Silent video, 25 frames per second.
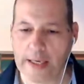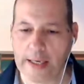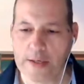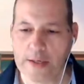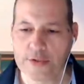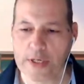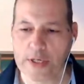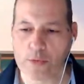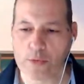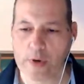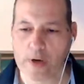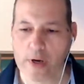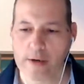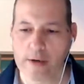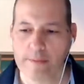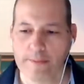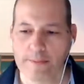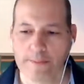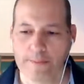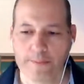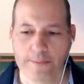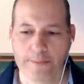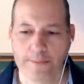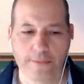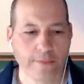Sarah,
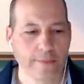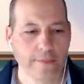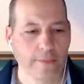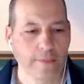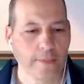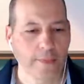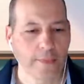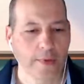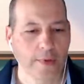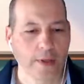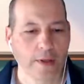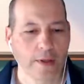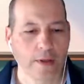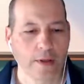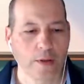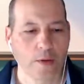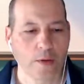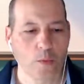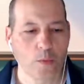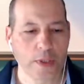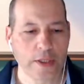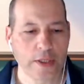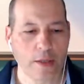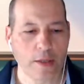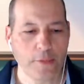
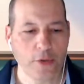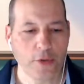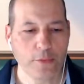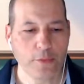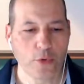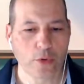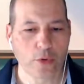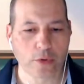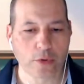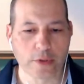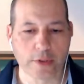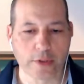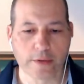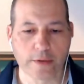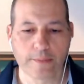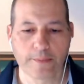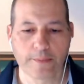welcome on board.